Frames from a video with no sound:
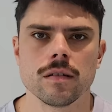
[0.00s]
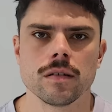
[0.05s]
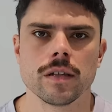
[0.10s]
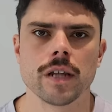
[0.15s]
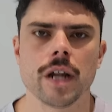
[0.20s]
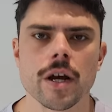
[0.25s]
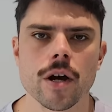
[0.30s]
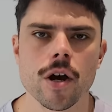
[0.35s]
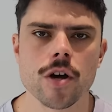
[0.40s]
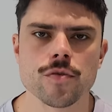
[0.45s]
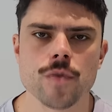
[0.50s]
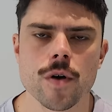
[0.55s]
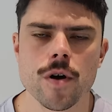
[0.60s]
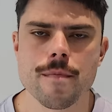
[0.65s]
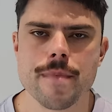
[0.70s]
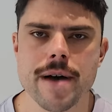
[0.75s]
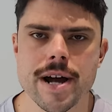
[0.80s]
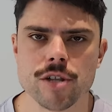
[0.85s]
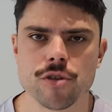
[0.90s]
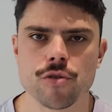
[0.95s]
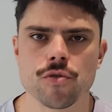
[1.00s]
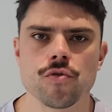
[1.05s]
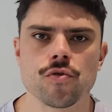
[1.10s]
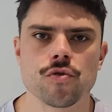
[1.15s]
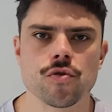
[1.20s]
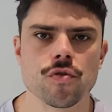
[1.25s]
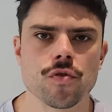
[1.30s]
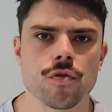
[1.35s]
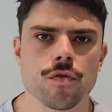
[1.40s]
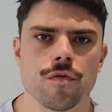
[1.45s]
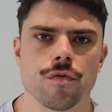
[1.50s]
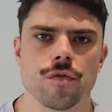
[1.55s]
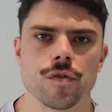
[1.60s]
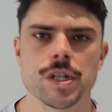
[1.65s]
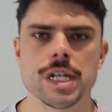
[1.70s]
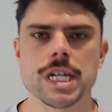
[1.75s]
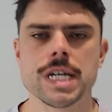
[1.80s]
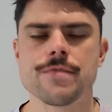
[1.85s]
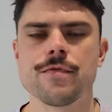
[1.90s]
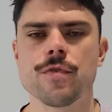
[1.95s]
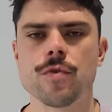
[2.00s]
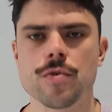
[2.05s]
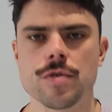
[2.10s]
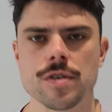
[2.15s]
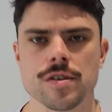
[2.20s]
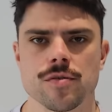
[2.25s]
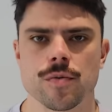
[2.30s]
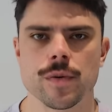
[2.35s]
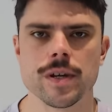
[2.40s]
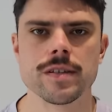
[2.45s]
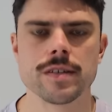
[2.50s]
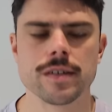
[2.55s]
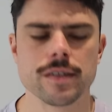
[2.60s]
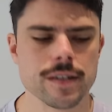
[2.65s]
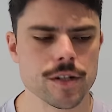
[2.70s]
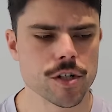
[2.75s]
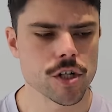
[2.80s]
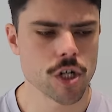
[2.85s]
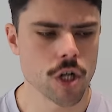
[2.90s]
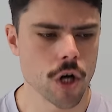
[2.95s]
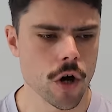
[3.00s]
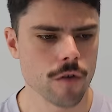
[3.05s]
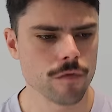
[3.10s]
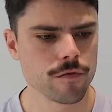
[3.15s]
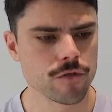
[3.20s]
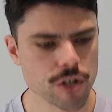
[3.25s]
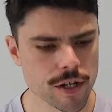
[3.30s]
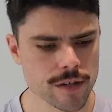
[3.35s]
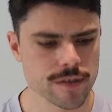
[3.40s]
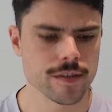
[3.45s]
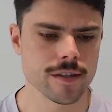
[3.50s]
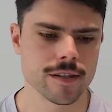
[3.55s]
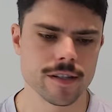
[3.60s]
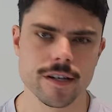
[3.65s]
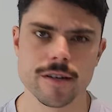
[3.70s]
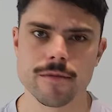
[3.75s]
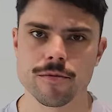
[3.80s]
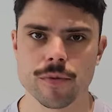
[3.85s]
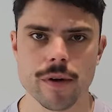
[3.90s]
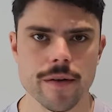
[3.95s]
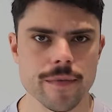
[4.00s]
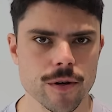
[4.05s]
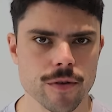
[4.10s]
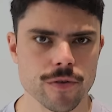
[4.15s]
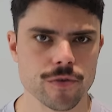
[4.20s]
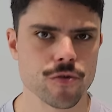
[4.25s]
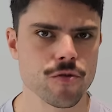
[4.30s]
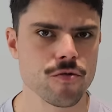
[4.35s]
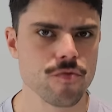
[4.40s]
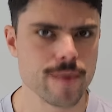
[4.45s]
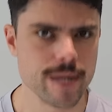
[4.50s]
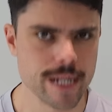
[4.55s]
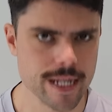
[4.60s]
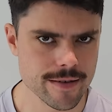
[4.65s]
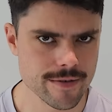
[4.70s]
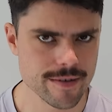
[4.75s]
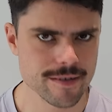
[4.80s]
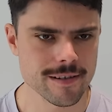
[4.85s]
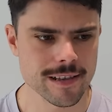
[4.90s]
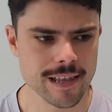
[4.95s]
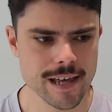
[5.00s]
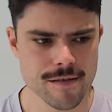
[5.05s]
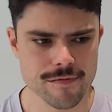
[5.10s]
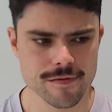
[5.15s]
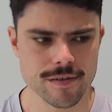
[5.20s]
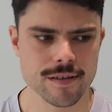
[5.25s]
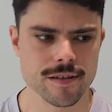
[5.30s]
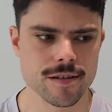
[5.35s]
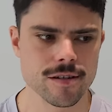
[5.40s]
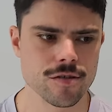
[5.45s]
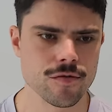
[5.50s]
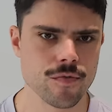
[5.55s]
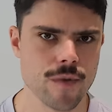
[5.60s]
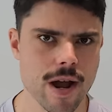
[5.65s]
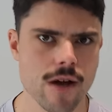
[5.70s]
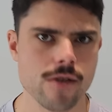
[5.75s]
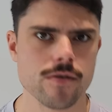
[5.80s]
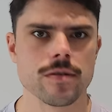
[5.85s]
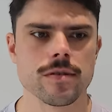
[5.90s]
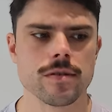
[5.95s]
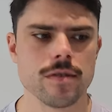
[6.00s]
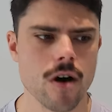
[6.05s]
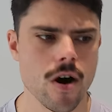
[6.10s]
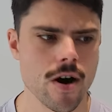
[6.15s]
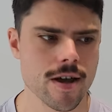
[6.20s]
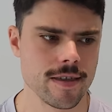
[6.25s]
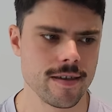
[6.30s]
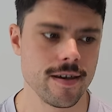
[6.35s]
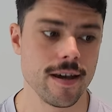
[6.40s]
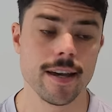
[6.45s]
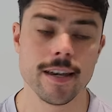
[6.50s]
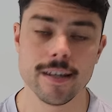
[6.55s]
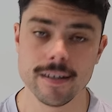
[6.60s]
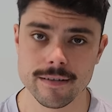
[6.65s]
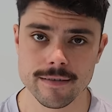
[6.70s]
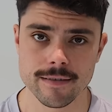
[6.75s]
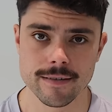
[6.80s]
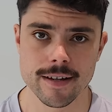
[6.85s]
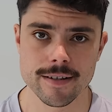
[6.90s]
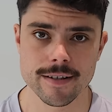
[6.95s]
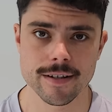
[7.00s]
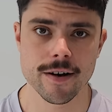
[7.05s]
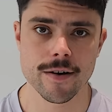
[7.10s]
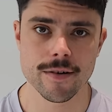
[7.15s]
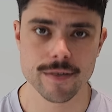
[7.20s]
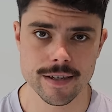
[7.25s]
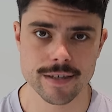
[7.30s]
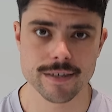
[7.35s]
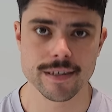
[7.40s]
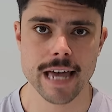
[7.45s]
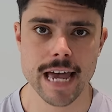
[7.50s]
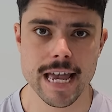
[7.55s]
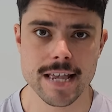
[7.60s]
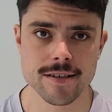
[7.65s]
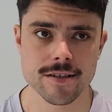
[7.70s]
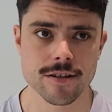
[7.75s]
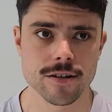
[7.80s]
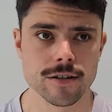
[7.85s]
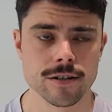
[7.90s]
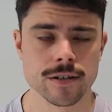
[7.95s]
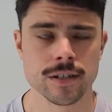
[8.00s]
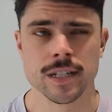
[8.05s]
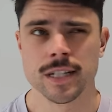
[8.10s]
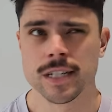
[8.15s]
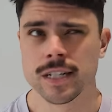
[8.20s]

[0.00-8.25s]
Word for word: G'day guys, welcome back to True Footy for this week's edition of Just the Tips. We haven't got too many of these left. This is round nineteen as it currently stands, so